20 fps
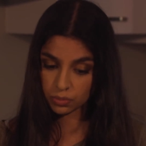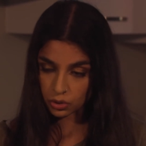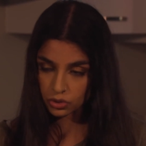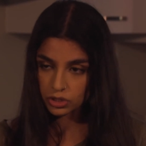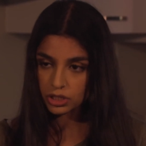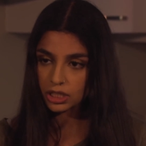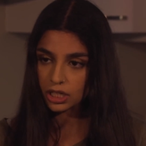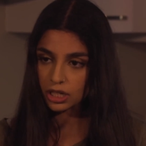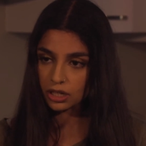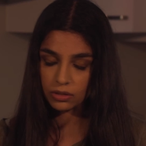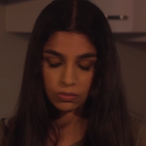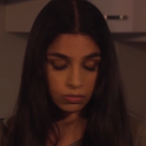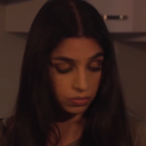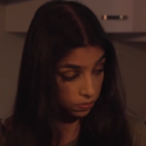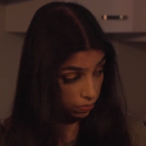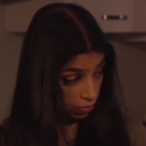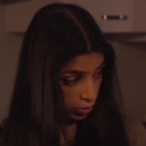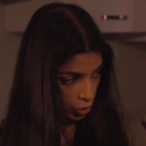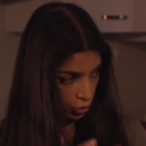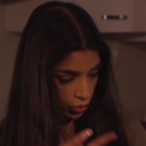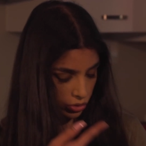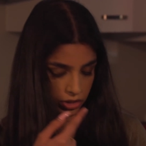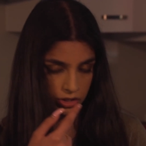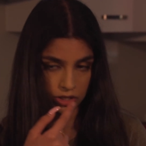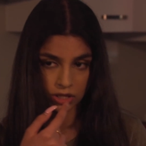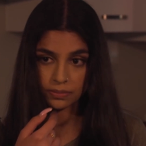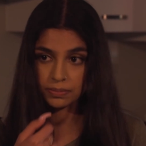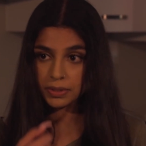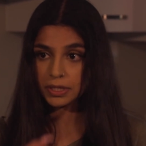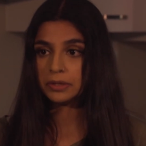Poured it out. Bottles are
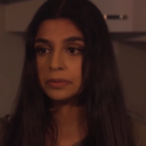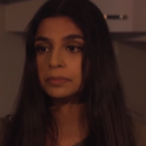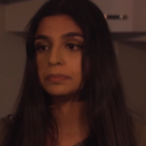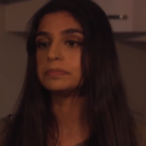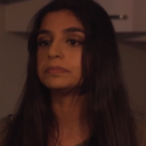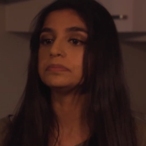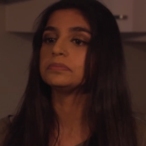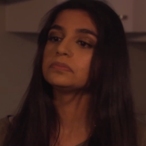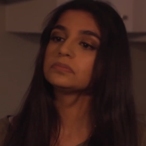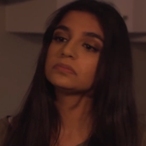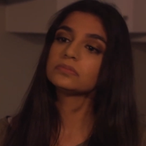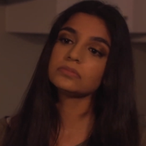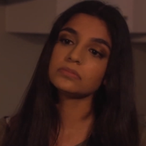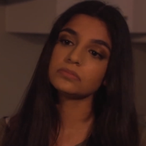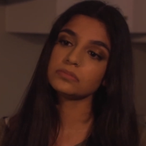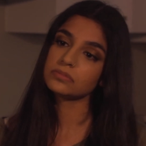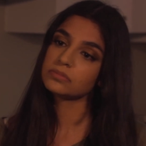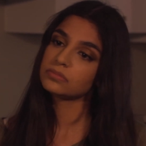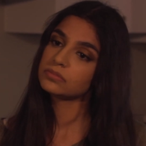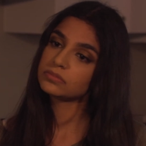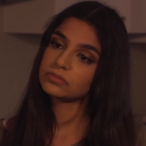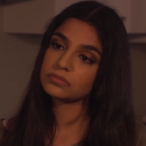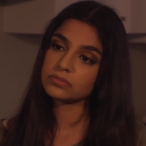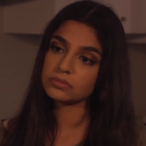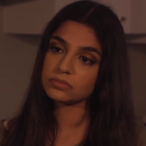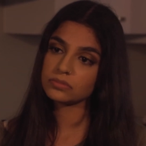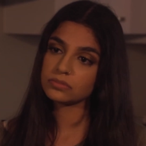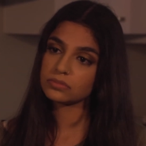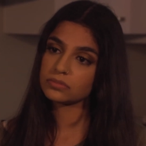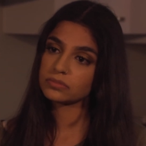in the bin. You
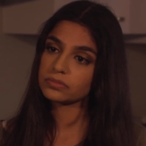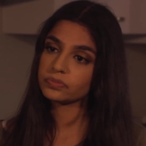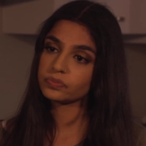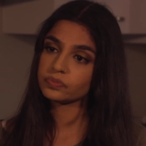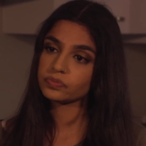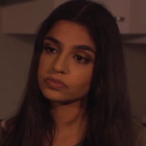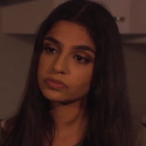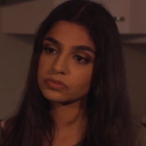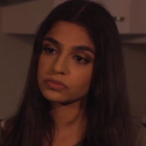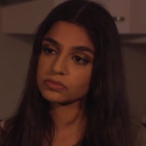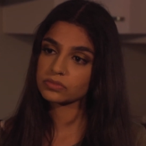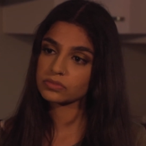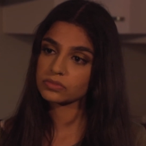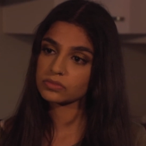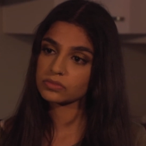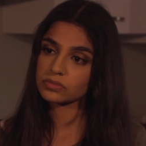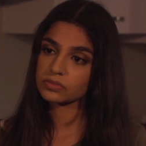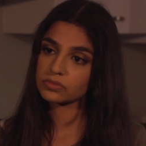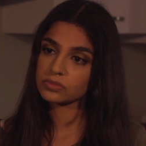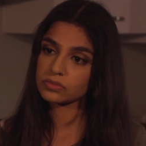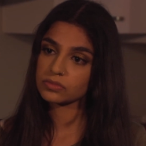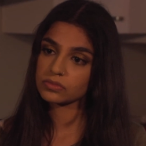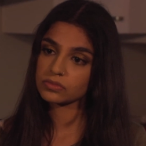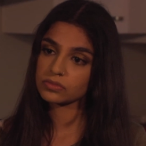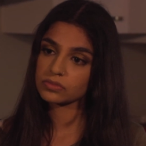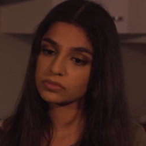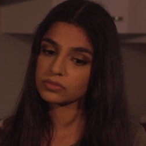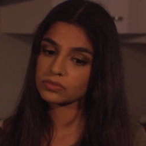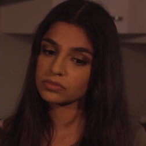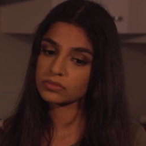poured out all of my
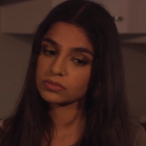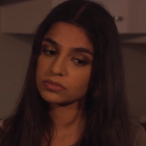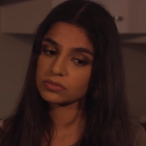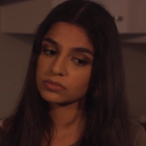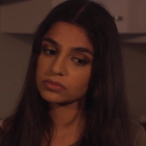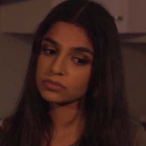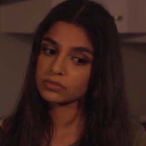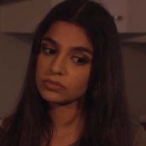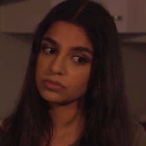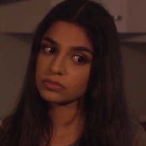alcohol.